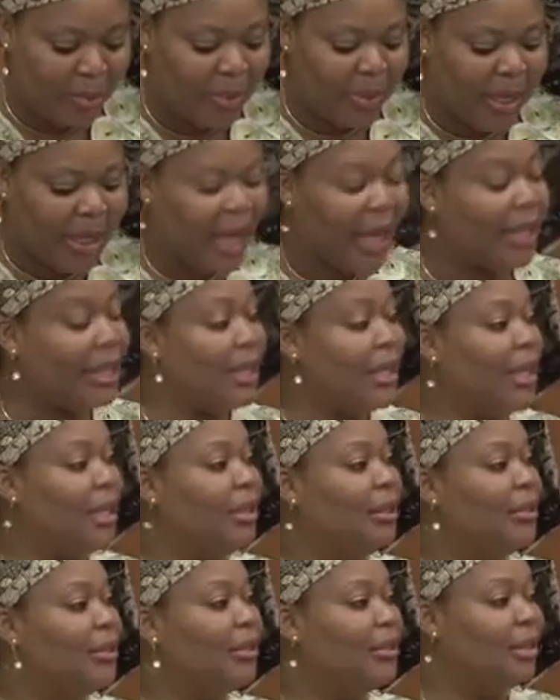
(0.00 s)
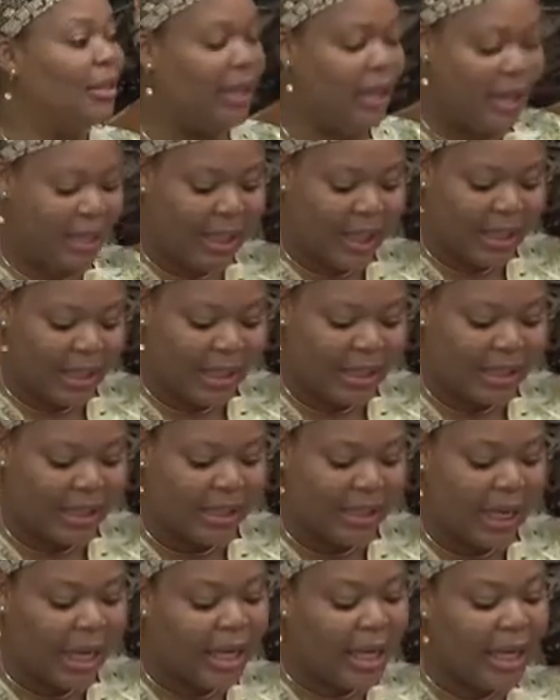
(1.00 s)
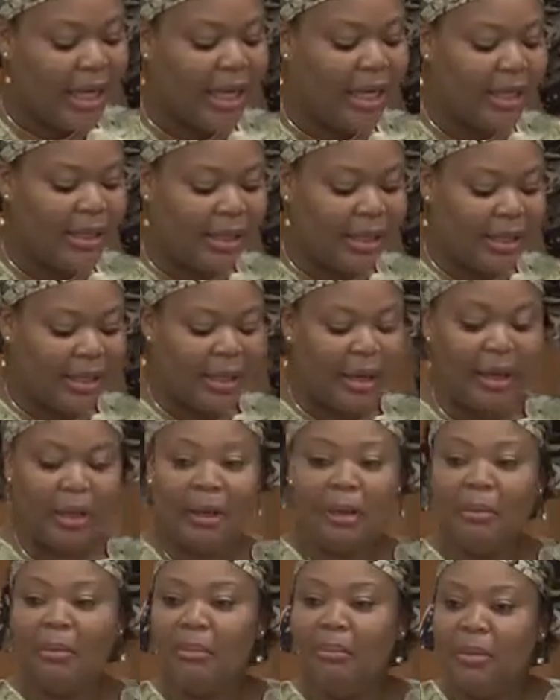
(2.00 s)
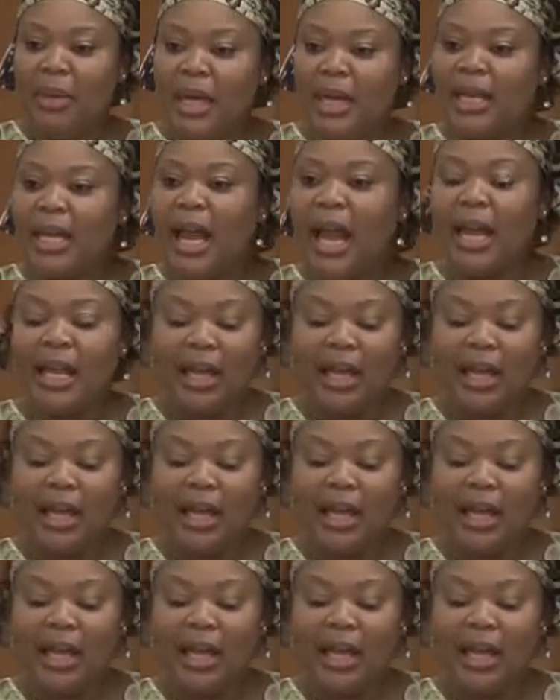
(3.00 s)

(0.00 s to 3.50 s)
picketing, settings, media